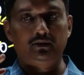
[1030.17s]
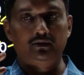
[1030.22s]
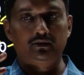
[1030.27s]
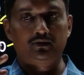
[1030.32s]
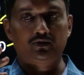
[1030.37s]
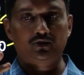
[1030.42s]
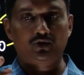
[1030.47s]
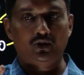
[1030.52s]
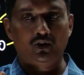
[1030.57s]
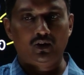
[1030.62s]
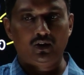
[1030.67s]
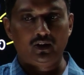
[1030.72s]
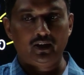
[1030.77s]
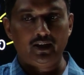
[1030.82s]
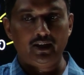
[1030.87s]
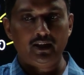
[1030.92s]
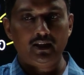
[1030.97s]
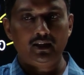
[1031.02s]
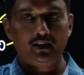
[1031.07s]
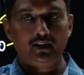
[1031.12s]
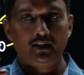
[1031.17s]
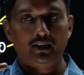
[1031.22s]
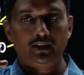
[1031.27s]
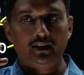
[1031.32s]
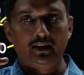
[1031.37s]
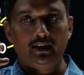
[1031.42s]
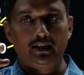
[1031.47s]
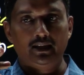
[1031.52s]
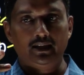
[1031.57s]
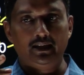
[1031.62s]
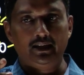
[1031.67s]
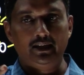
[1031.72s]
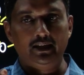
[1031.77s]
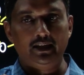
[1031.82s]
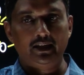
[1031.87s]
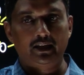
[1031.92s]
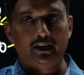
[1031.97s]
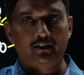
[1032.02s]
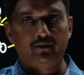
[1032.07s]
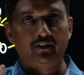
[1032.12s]
solid,
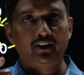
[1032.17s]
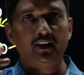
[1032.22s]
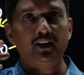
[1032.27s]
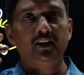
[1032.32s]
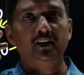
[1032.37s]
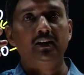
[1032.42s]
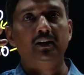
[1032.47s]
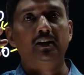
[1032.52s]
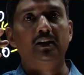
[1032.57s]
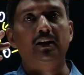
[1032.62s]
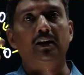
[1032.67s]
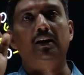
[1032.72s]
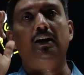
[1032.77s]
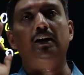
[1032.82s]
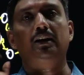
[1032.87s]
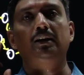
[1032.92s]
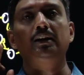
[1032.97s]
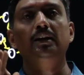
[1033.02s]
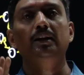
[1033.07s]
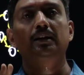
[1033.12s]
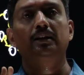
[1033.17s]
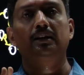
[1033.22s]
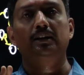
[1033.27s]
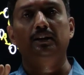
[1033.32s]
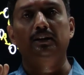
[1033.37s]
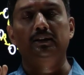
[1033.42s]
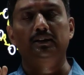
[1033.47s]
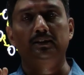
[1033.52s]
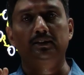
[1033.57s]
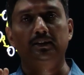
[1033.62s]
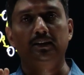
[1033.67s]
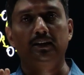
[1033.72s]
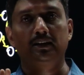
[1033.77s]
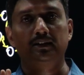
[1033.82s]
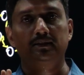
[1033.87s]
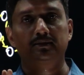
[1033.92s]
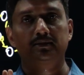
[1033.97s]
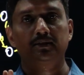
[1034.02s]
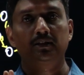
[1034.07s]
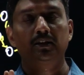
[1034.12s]
liquid and
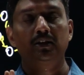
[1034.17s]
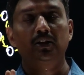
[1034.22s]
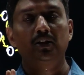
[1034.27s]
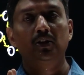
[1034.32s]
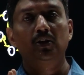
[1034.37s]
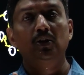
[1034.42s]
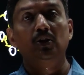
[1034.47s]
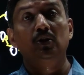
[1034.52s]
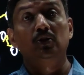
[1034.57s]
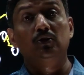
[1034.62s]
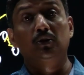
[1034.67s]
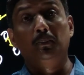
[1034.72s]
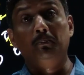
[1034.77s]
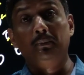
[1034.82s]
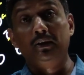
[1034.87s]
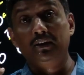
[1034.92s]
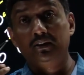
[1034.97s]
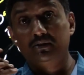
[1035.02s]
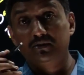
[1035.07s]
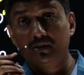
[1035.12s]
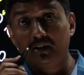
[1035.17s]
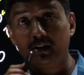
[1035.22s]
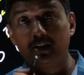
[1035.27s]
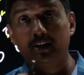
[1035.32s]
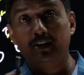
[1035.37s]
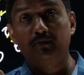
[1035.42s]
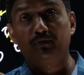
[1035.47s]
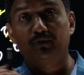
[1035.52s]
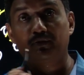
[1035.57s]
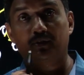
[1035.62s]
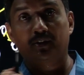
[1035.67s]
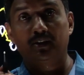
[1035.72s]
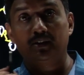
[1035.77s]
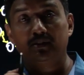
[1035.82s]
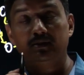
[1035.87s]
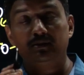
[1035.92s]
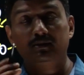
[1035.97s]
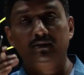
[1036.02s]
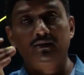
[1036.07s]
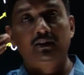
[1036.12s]
gas. The major
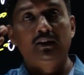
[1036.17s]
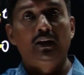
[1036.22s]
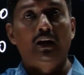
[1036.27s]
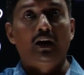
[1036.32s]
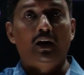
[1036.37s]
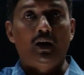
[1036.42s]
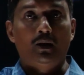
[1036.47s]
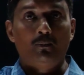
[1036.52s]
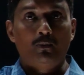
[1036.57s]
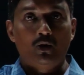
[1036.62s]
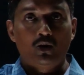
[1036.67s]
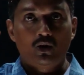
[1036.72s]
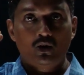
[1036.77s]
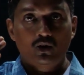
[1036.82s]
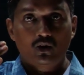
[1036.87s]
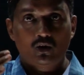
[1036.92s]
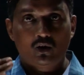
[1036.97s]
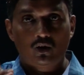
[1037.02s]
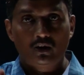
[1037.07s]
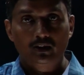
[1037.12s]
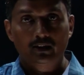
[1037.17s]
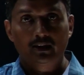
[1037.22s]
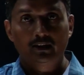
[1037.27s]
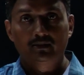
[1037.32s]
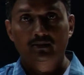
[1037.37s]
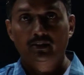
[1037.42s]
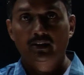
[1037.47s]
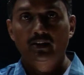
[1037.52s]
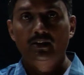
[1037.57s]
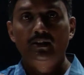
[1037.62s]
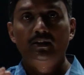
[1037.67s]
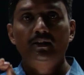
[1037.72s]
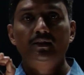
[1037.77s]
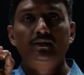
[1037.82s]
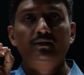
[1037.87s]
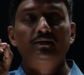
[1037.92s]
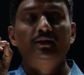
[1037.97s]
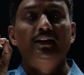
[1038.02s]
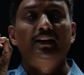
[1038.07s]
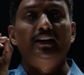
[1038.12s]
difference among all the three
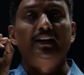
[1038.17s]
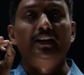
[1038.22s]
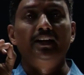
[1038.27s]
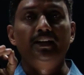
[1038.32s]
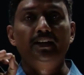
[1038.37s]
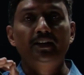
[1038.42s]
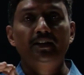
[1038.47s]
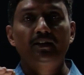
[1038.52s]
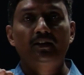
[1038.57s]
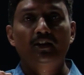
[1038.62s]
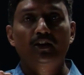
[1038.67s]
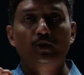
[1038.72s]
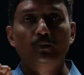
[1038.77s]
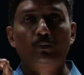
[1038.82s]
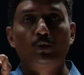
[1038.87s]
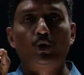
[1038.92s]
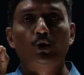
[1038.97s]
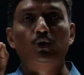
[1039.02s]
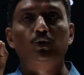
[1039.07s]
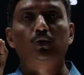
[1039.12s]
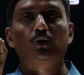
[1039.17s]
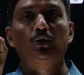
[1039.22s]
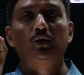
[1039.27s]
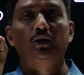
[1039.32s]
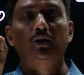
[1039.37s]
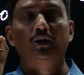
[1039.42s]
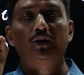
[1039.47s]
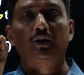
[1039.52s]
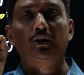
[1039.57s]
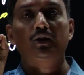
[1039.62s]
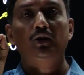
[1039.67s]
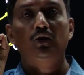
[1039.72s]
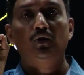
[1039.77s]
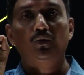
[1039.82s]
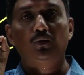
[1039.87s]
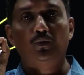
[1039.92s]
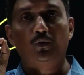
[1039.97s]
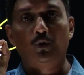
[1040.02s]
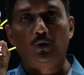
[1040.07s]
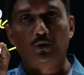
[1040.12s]
is
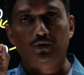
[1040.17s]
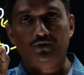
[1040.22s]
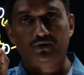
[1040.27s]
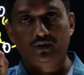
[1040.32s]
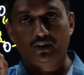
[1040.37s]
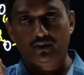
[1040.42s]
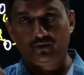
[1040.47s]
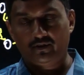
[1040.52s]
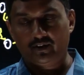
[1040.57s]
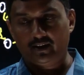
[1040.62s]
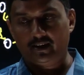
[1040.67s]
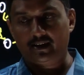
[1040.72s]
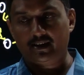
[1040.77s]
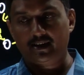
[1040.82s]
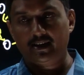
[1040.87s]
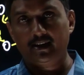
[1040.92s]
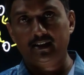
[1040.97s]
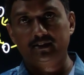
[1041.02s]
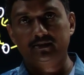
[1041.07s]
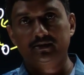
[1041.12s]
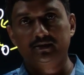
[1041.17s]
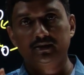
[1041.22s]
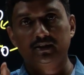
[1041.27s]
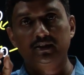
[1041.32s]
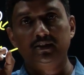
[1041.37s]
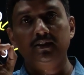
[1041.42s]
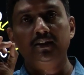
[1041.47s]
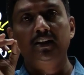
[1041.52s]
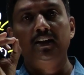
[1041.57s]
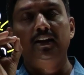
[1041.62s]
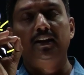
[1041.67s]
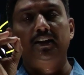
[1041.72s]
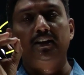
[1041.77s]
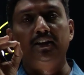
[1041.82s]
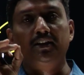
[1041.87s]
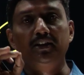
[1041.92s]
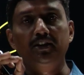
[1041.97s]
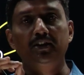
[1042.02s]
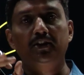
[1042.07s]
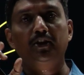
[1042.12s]
intermolecular force of attraction,
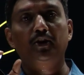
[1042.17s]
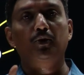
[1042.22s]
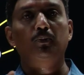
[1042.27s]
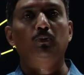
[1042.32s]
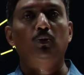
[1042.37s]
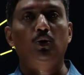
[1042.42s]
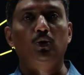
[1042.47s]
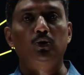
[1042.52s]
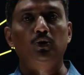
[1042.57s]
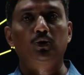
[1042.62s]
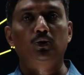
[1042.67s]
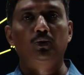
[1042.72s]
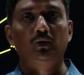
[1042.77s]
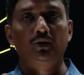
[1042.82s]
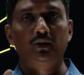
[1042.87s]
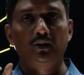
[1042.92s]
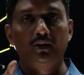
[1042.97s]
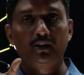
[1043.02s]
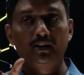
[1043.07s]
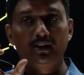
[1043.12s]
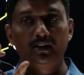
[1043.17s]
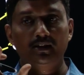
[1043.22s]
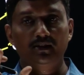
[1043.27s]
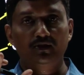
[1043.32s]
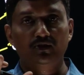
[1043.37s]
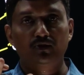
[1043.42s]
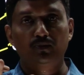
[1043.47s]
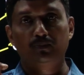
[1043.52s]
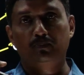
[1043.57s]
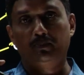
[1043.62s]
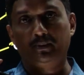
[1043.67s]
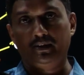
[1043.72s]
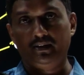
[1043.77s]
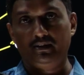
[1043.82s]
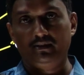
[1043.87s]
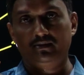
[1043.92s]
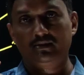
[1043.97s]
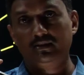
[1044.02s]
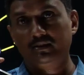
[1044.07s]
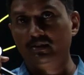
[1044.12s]
intermolecular
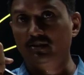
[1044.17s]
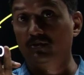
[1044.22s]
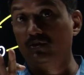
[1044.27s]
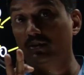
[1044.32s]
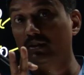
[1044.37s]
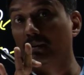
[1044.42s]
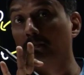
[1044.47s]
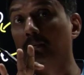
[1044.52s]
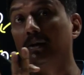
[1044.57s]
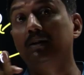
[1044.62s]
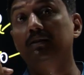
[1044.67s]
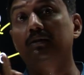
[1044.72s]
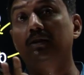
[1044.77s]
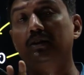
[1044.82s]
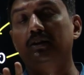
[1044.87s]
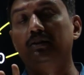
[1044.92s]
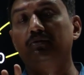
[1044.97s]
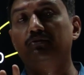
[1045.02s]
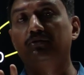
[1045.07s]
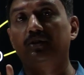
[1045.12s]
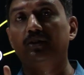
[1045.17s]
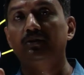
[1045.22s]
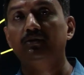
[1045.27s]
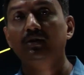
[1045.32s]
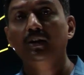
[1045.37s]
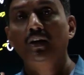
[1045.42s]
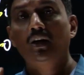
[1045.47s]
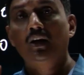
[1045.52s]
space. This is the major difference.